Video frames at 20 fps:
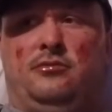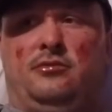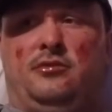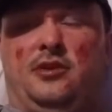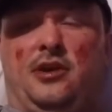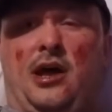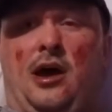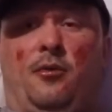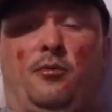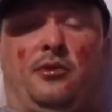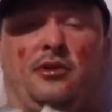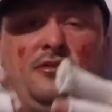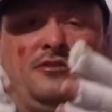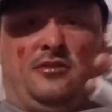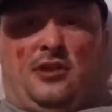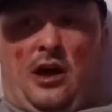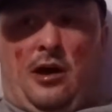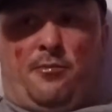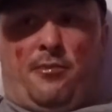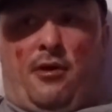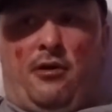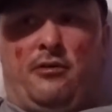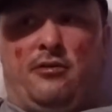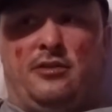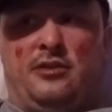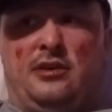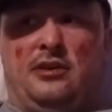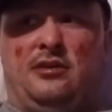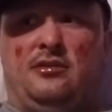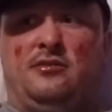Did I want to stop all
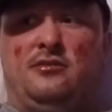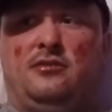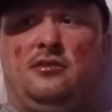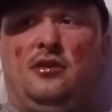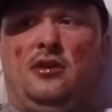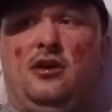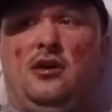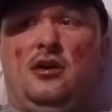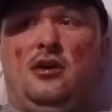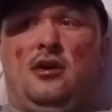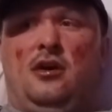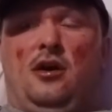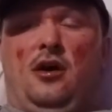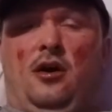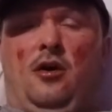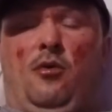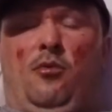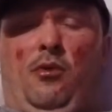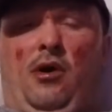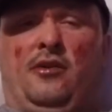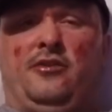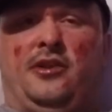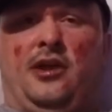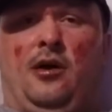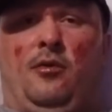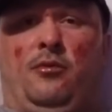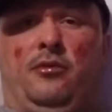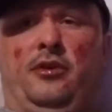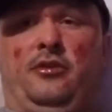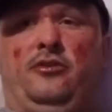this? Or what did I
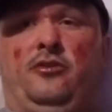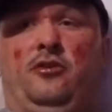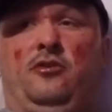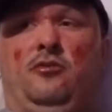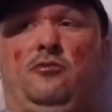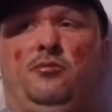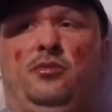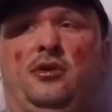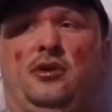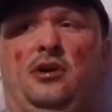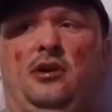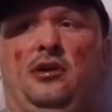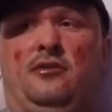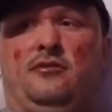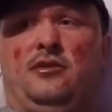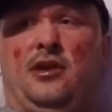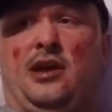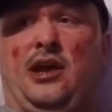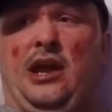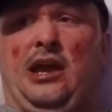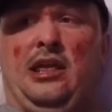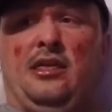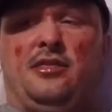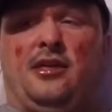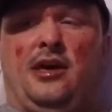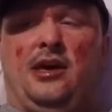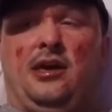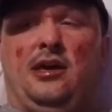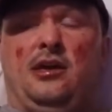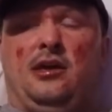want to do? Because like
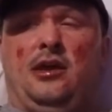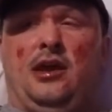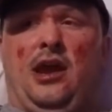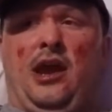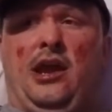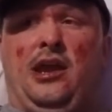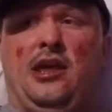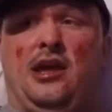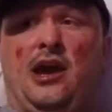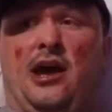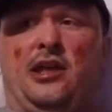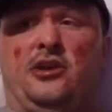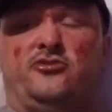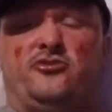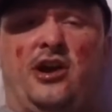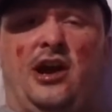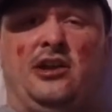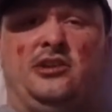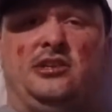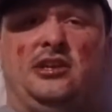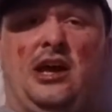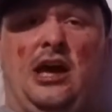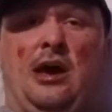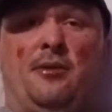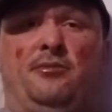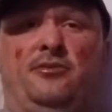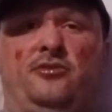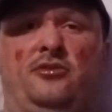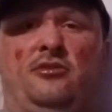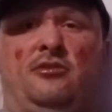anything, any kind of tragedy that
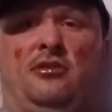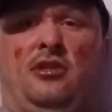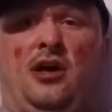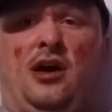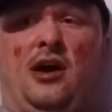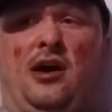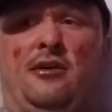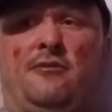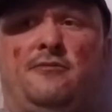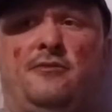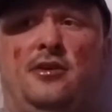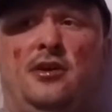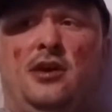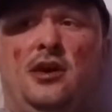happens in your life,